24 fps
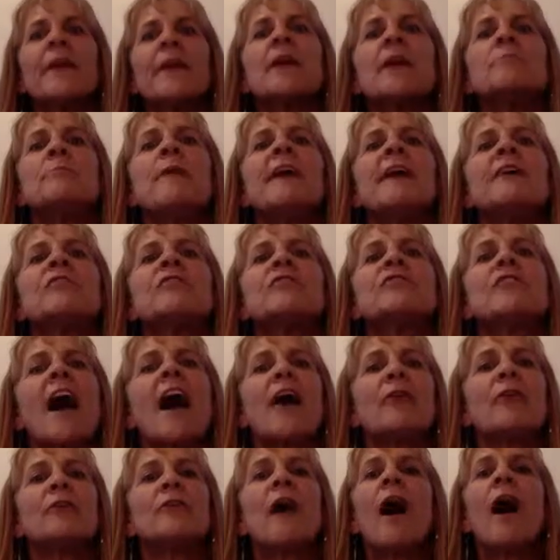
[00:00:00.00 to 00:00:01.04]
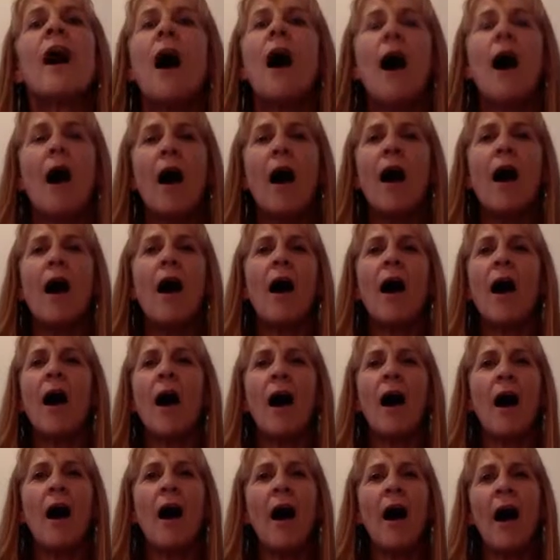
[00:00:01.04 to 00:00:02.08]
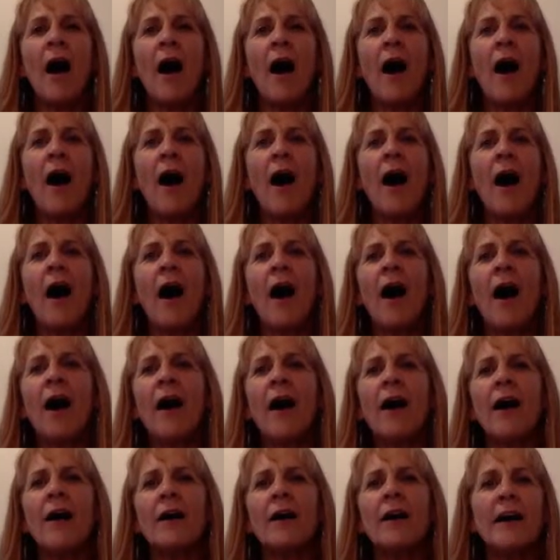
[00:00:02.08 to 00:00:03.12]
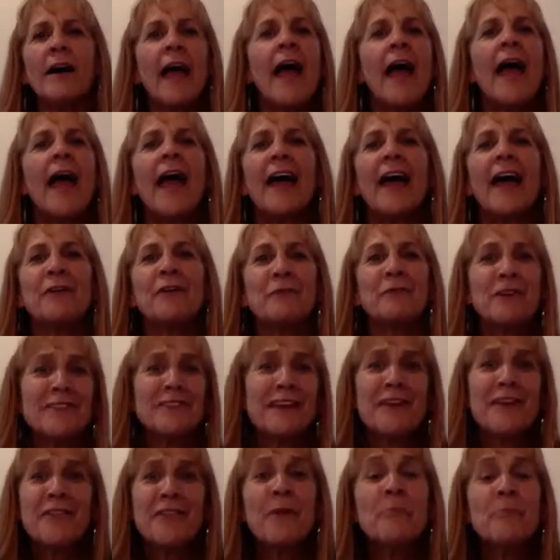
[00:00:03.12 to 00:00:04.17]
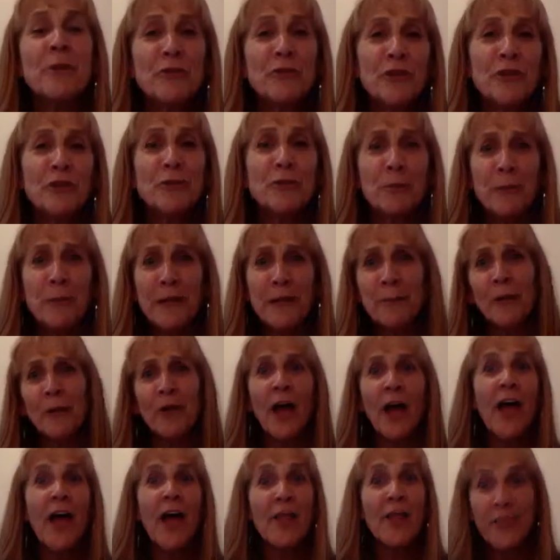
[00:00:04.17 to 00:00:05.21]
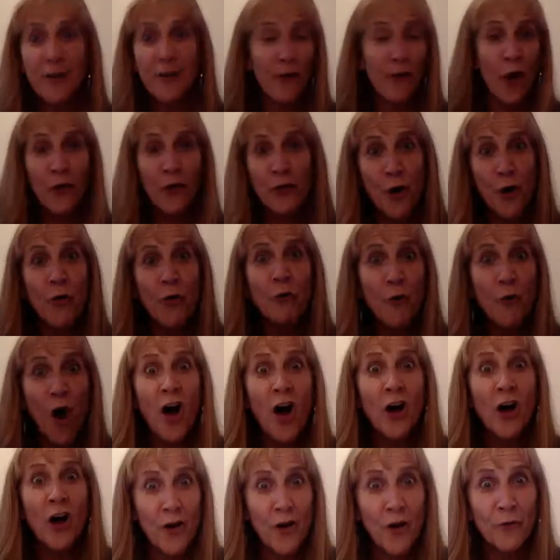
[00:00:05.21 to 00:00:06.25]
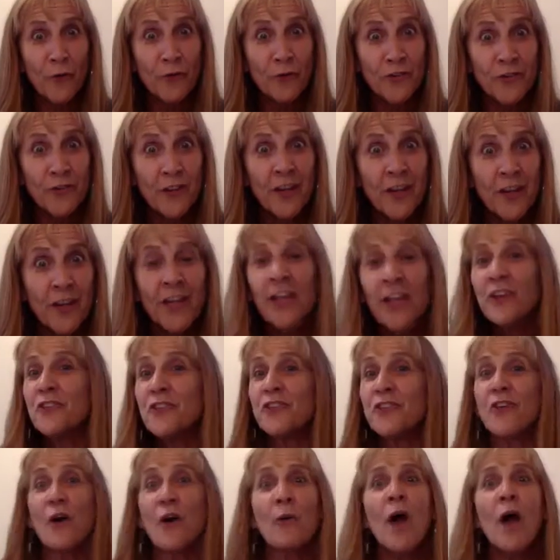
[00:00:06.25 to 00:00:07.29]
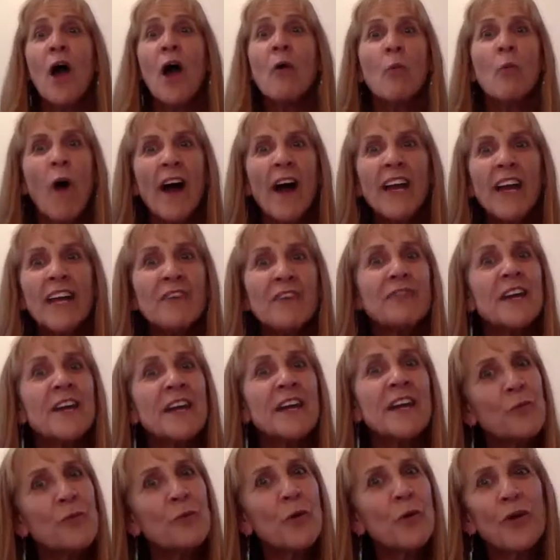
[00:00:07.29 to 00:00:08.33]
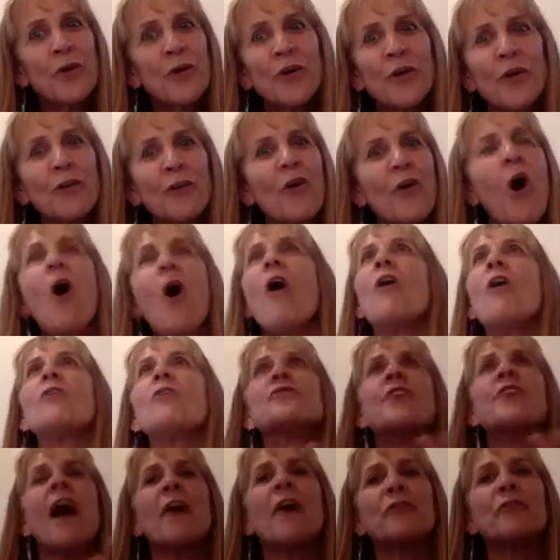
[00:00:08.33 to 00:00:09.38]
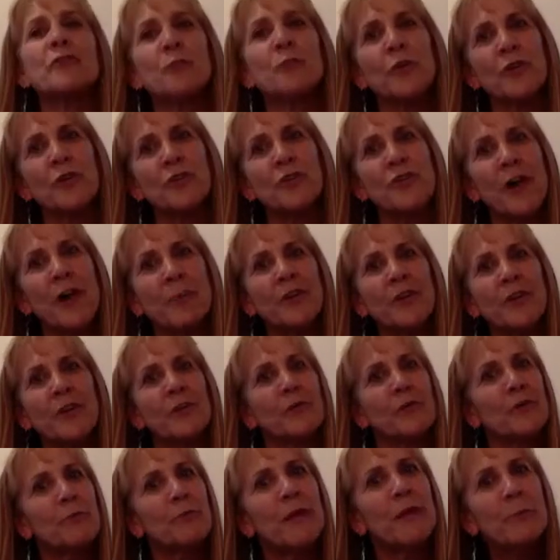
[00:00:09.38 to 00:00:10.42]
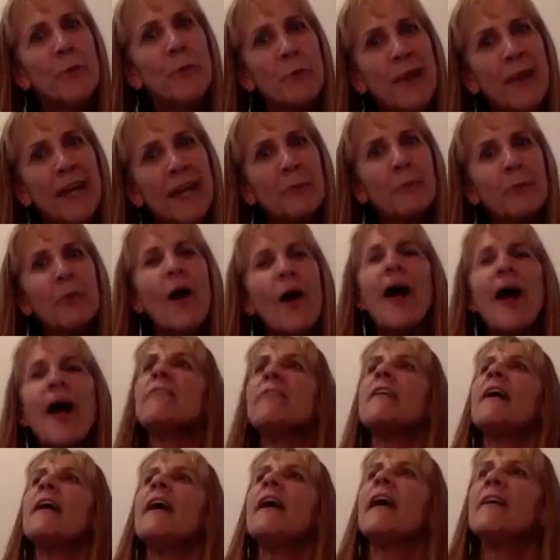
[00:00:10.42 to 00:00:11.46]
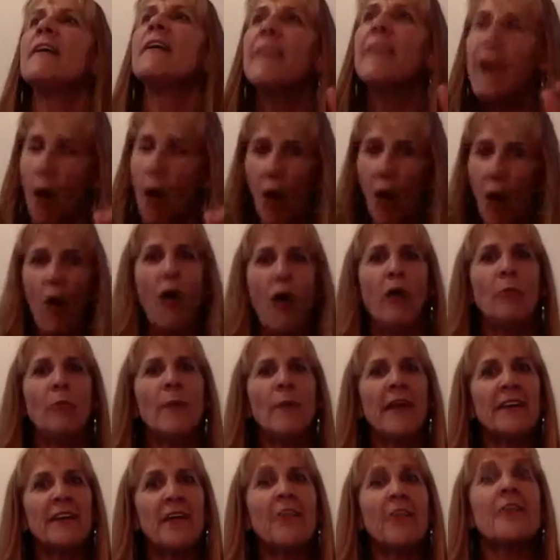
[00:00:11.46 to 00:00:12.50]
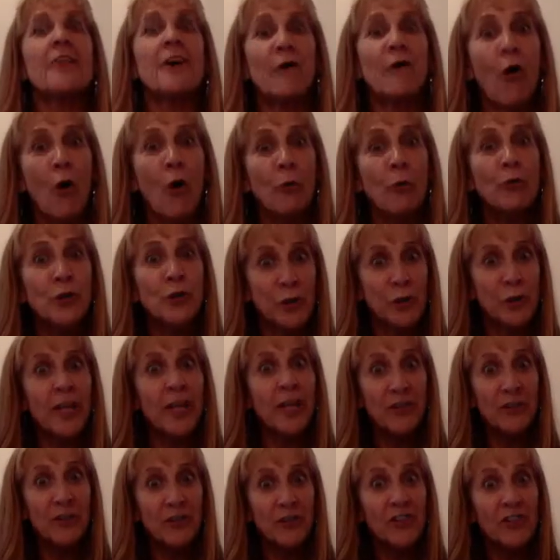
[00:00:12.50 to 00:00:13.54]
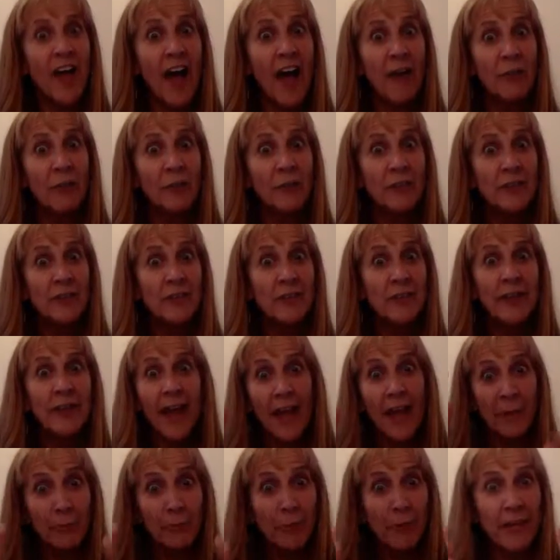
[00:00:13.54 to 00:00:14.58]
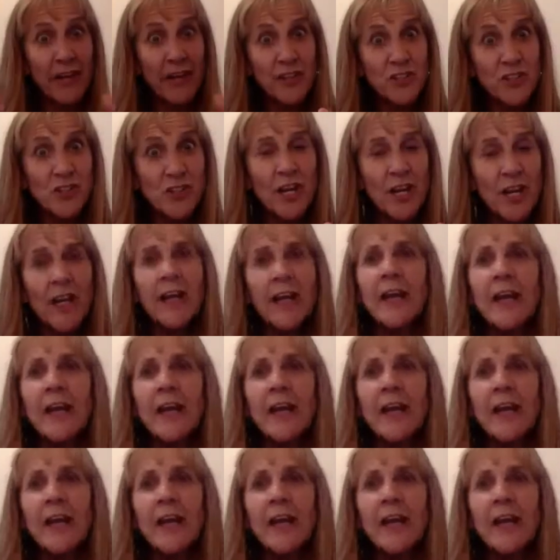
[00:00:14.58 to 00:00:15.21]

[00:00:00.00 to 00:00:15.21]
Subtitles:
and make a sound. Ha. And we say music for people, there are no wrong notes. So what if in the world all sounds were accepted? When people make a breath and they all make their own unique sound and pitch,